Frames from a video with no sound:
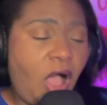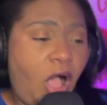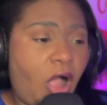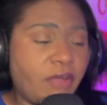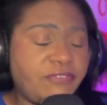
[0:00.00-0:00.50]

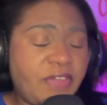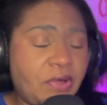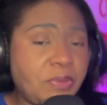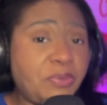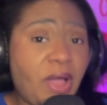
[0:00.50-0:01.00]
are
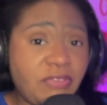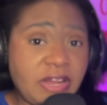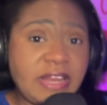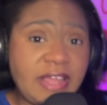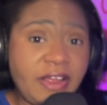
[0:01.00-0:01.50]
very
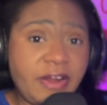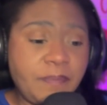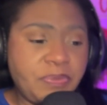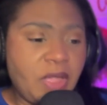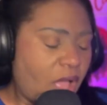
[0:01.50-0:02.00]
prevalent here.
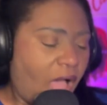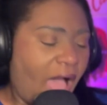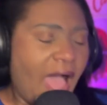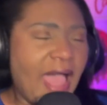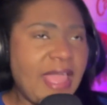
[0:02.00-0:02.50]

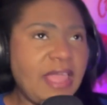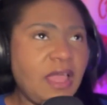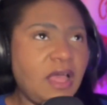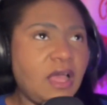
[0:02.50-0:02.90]
I